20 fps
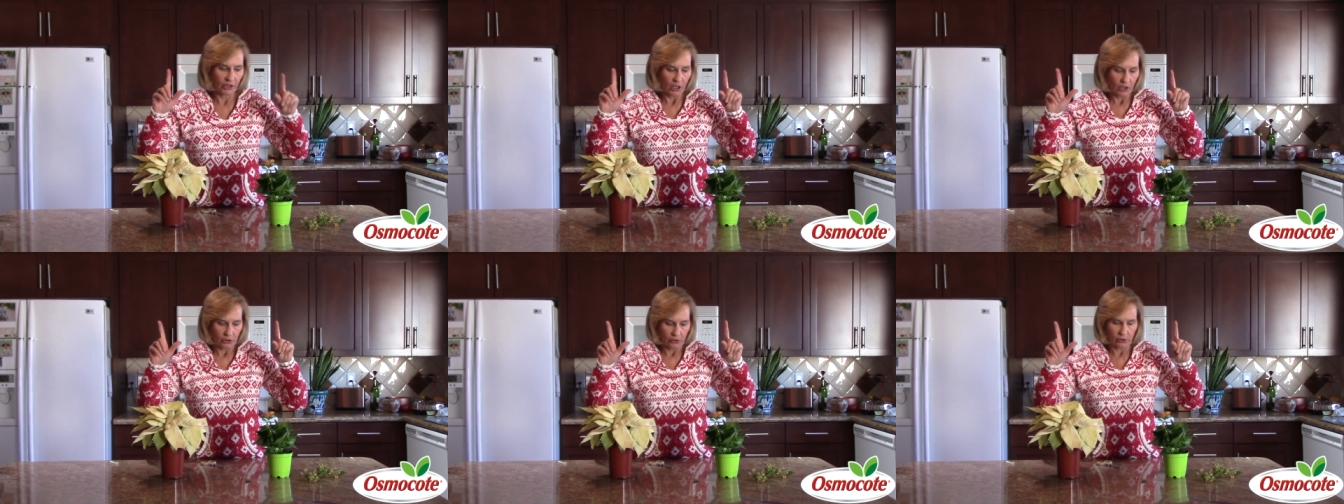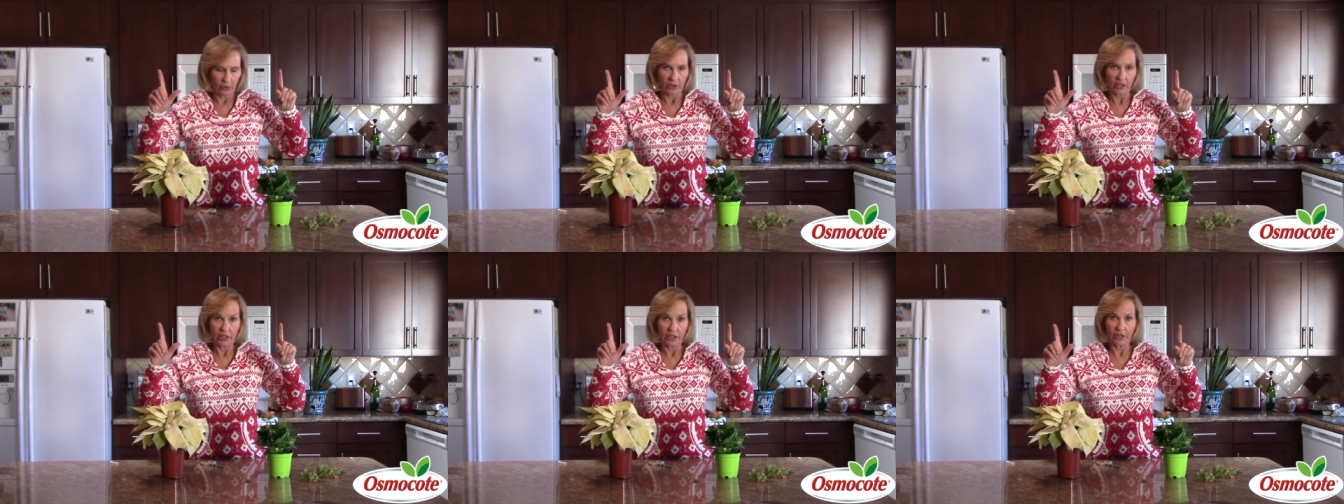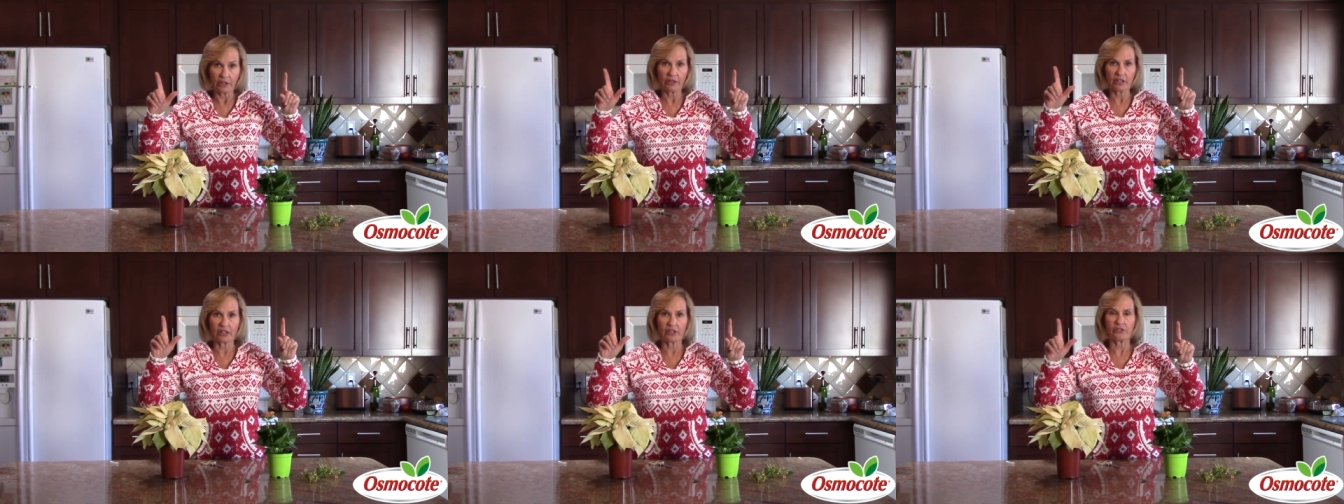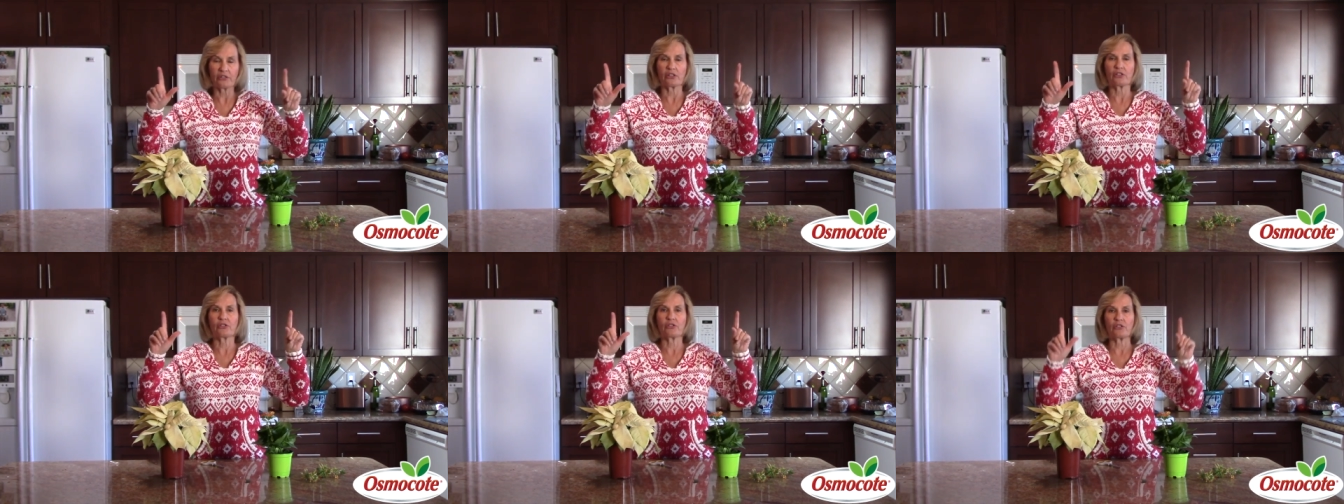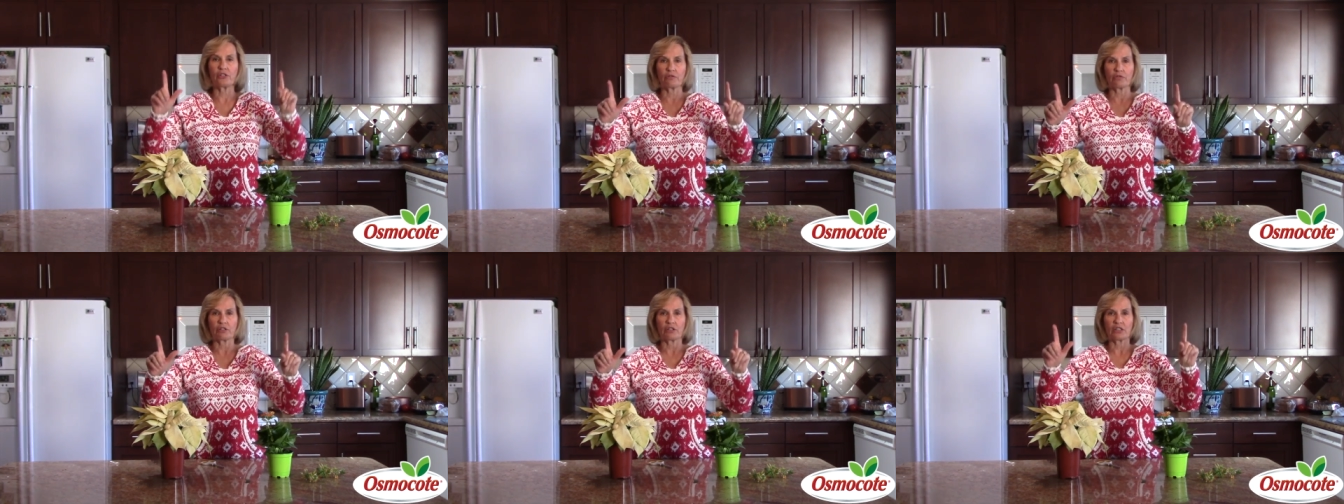So here is the
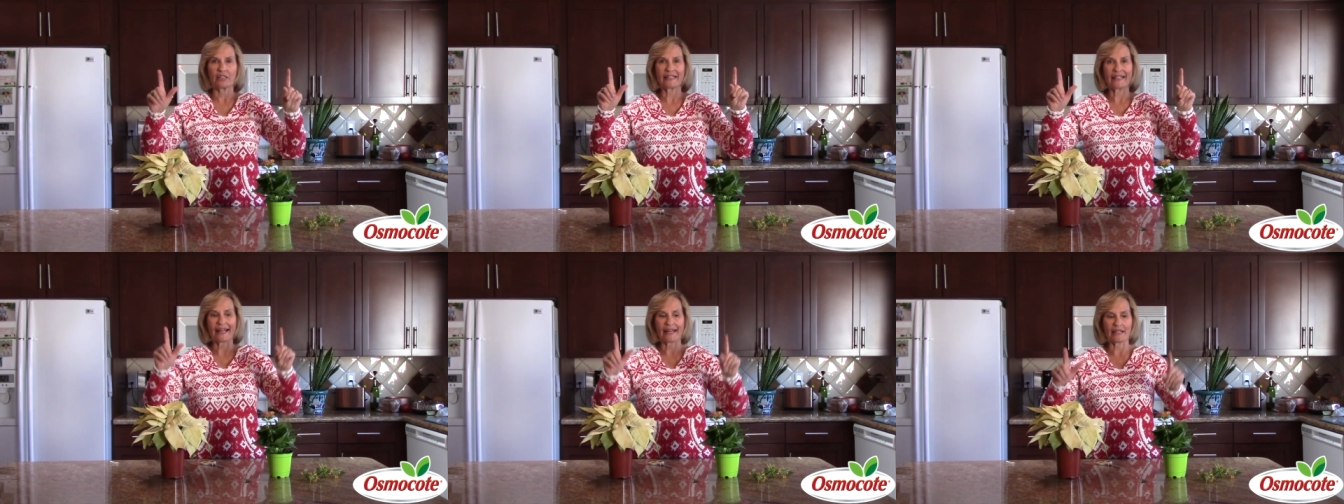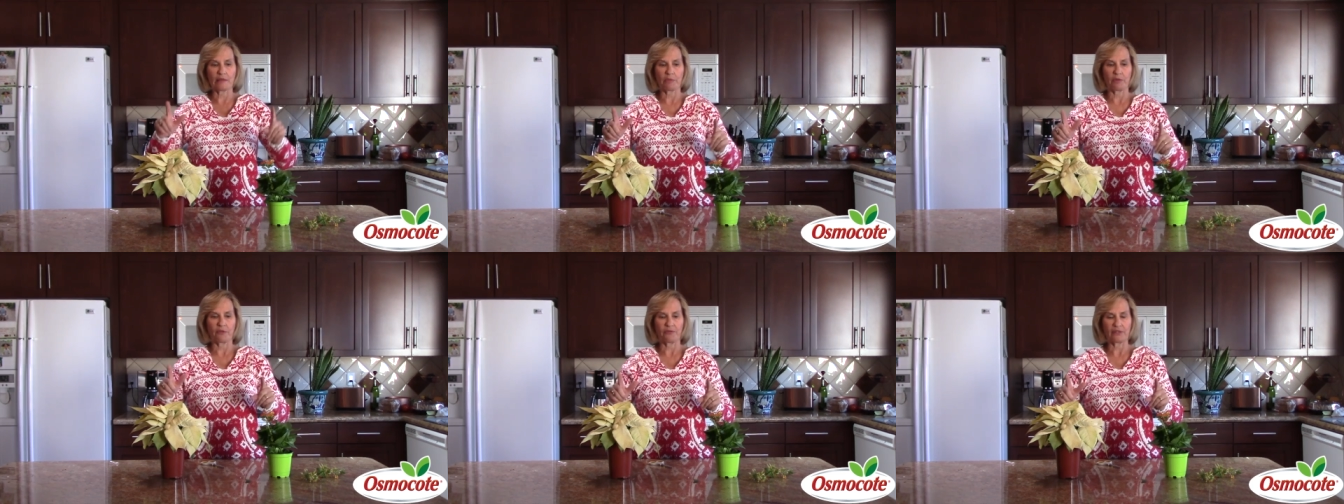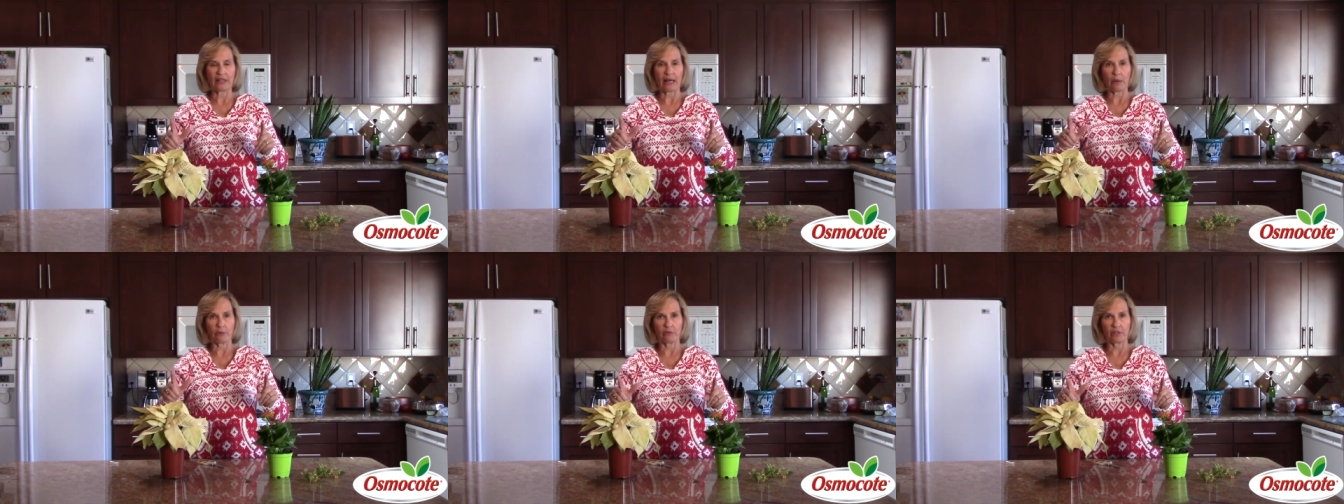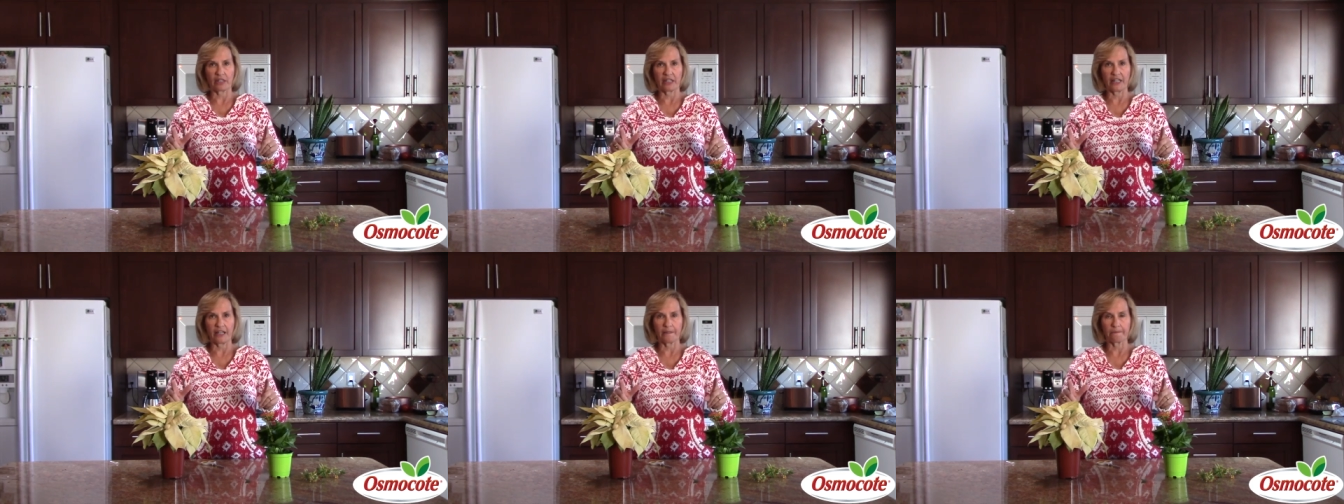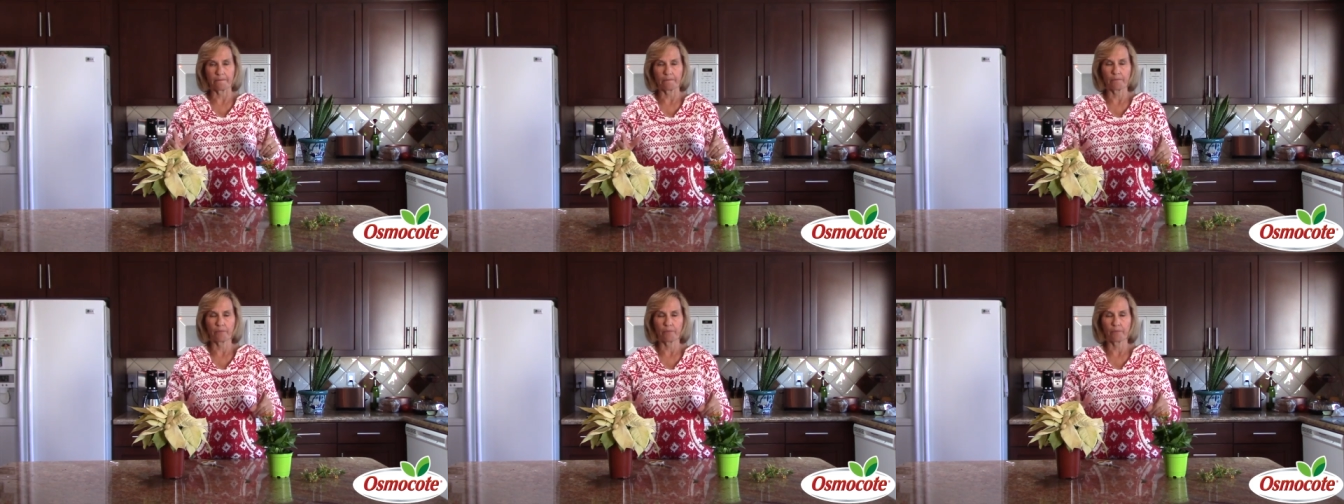secret to getting them to flower again.